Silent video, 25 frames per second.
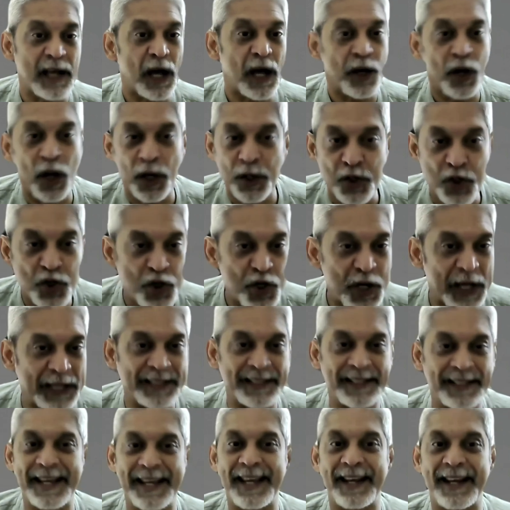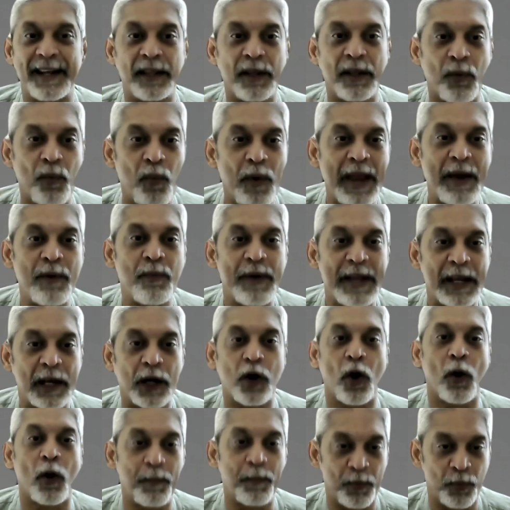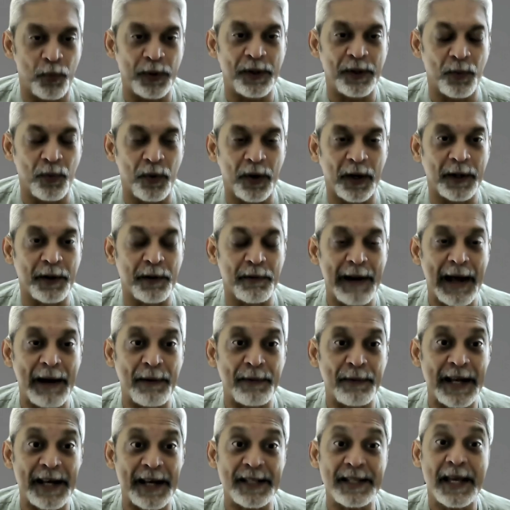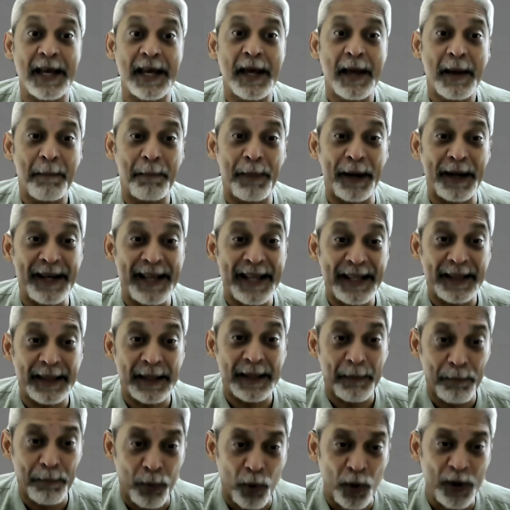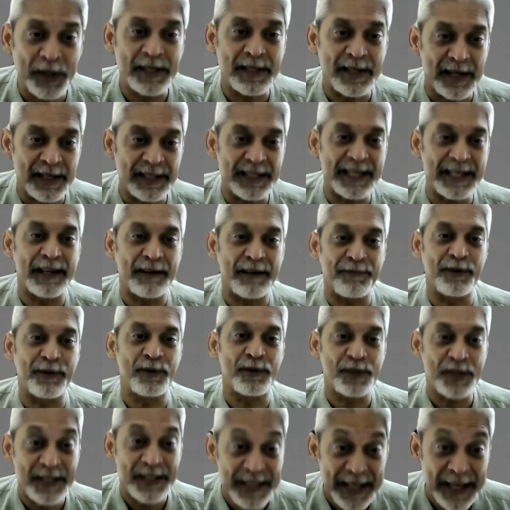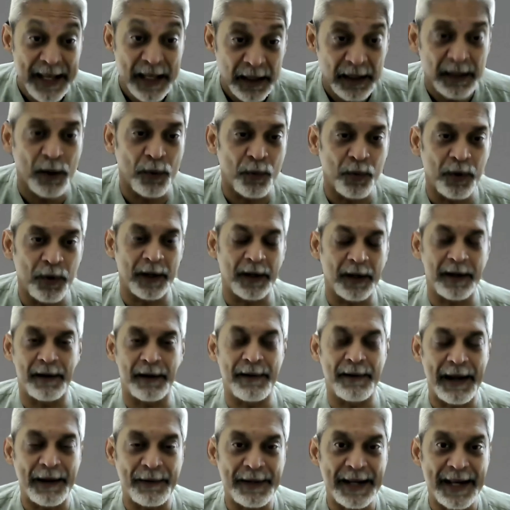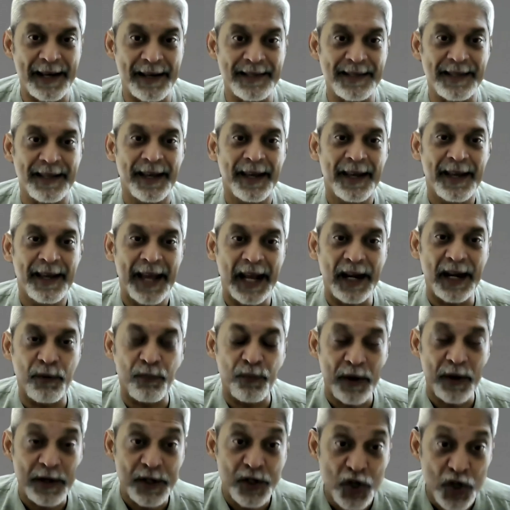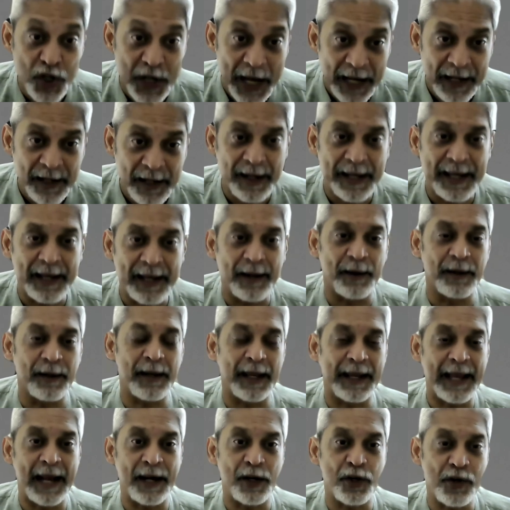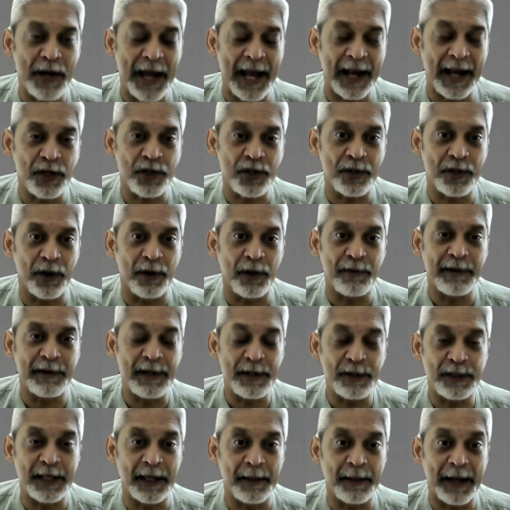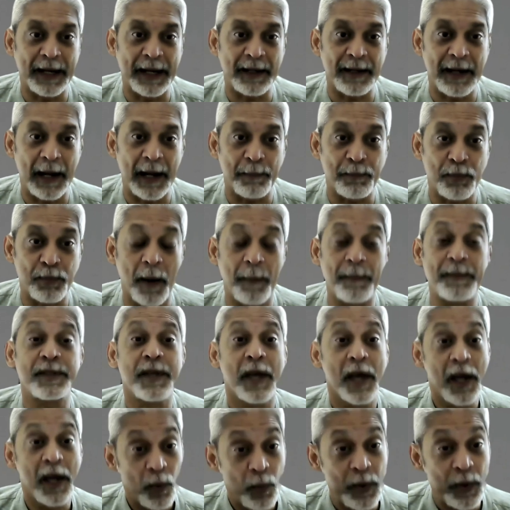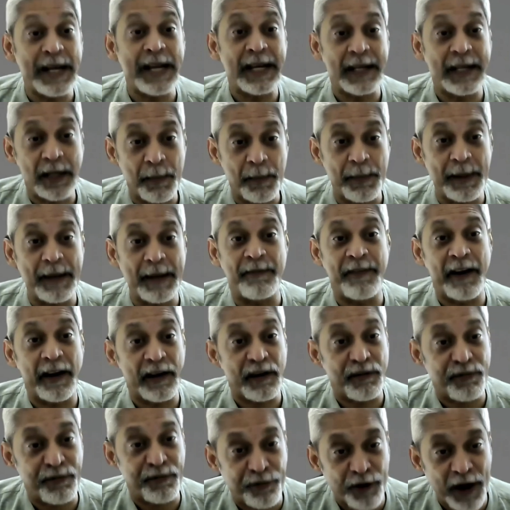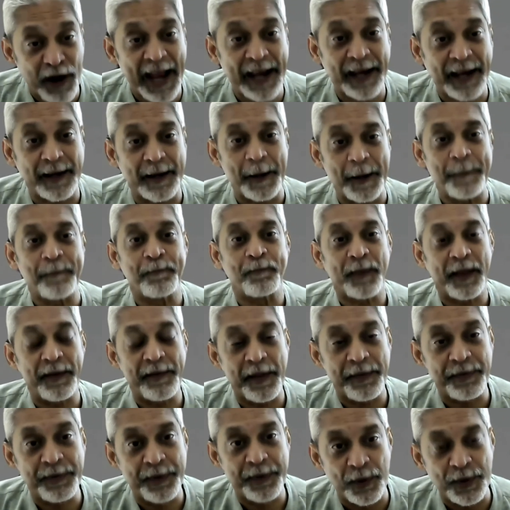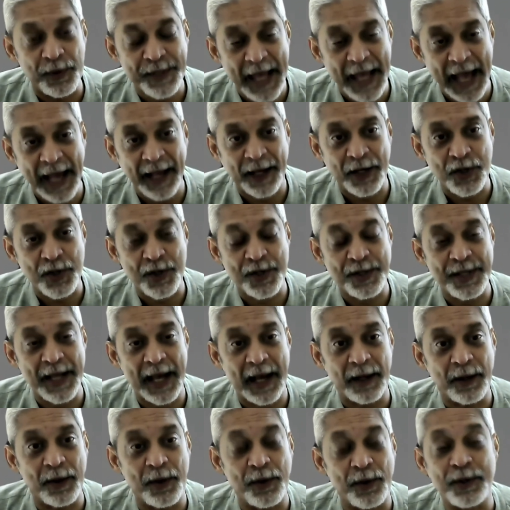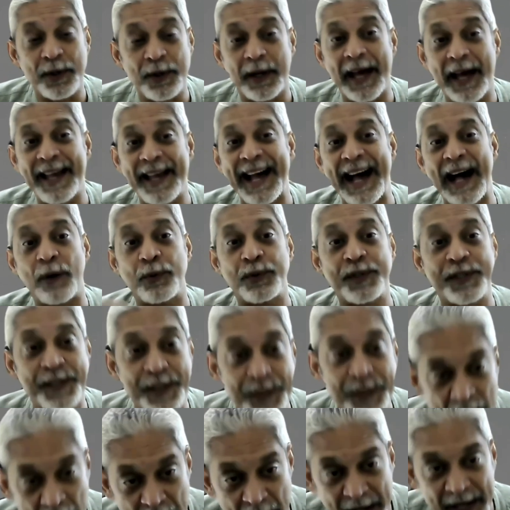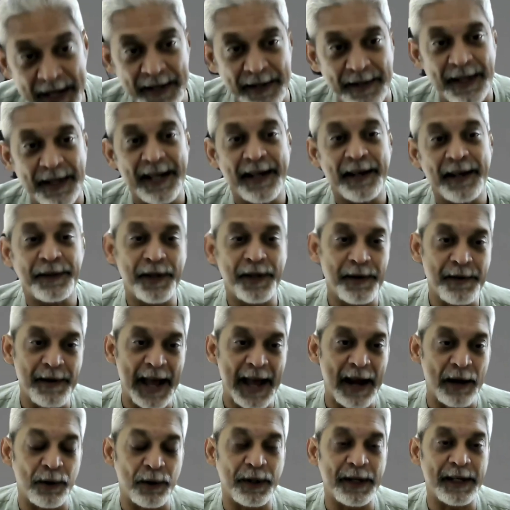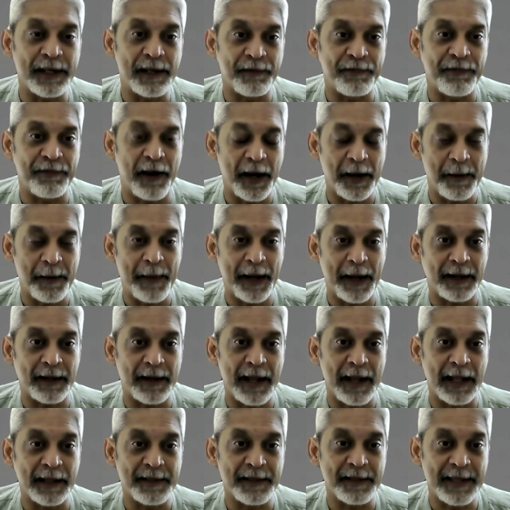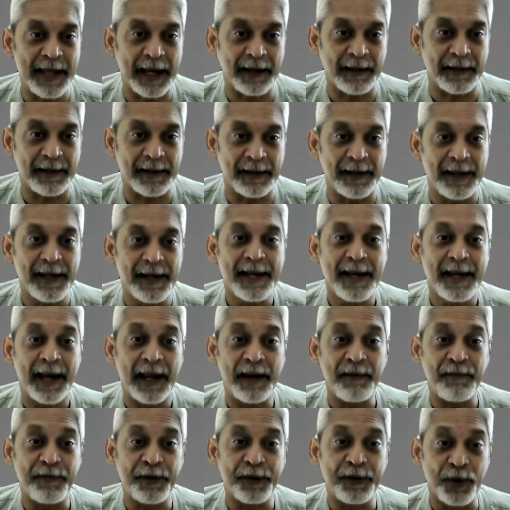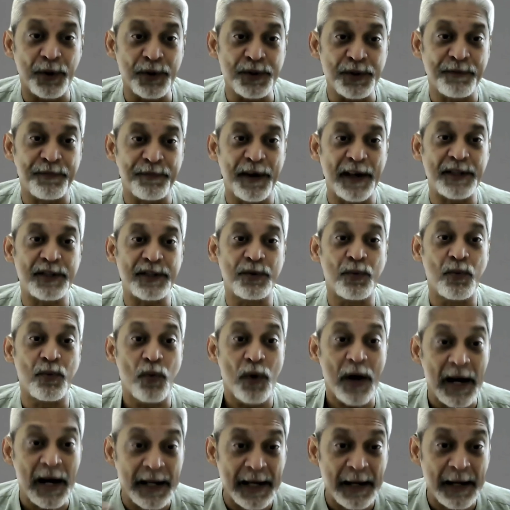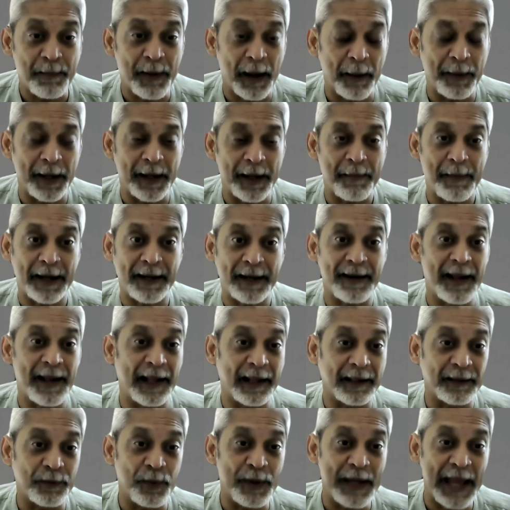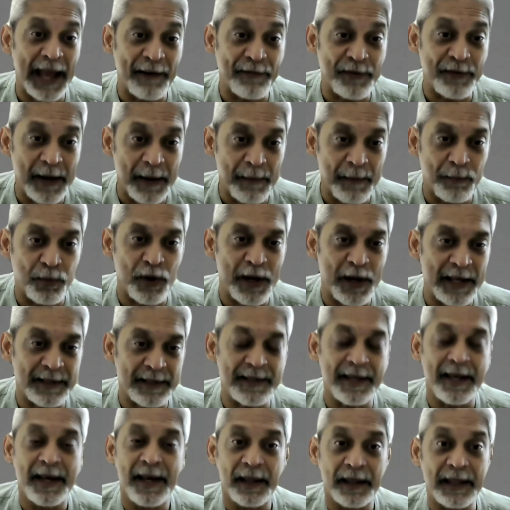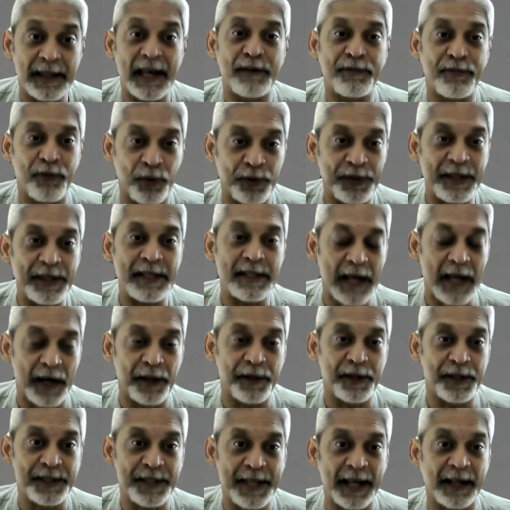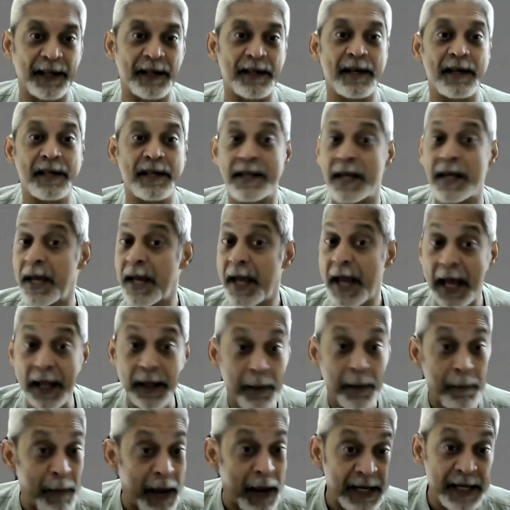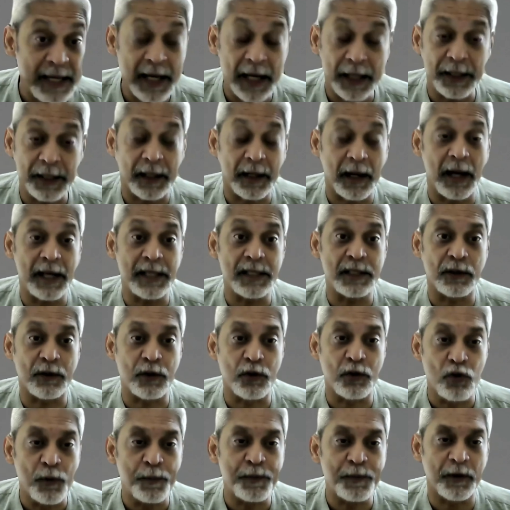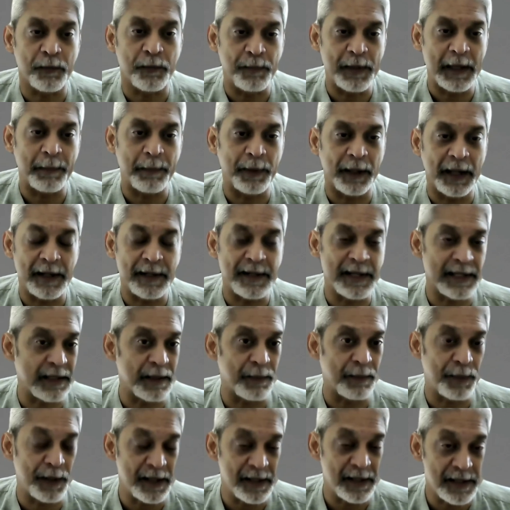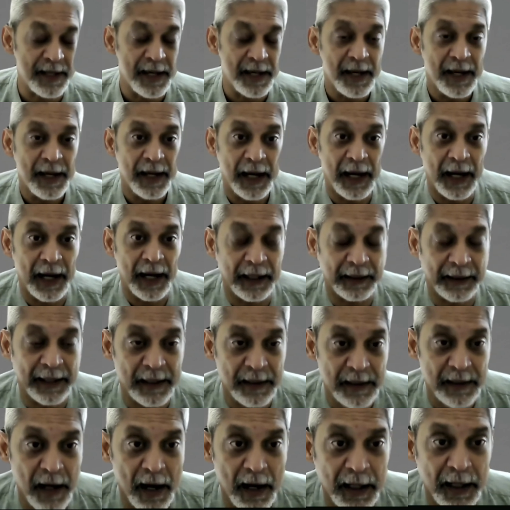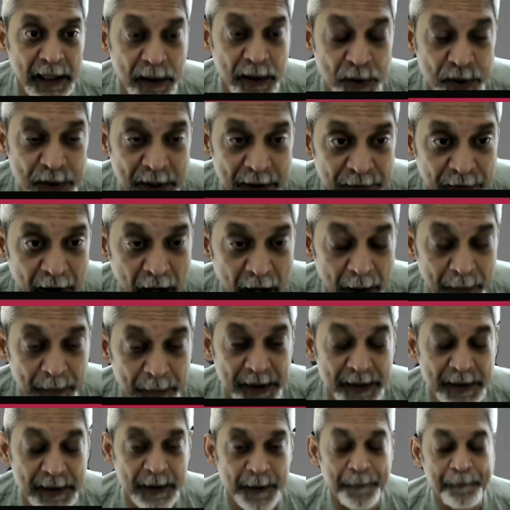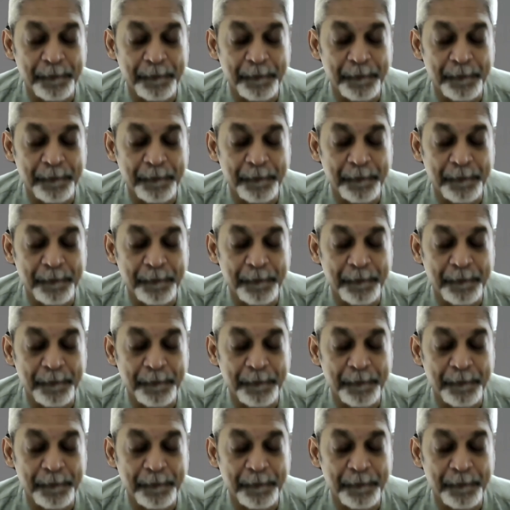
are not just in the way we cope with the world around us, but in the poisonous influences in the world around us. And if we're genuinely going to get traction on reducing mental health problems, we need to be very frank that those actions are going to lie outside the narrowly defined mental health sector. And for those of us who work in public mental health, we have to embrace, therefore, these other sectors and the many other kinds of groups of people and disciplines that target those environments.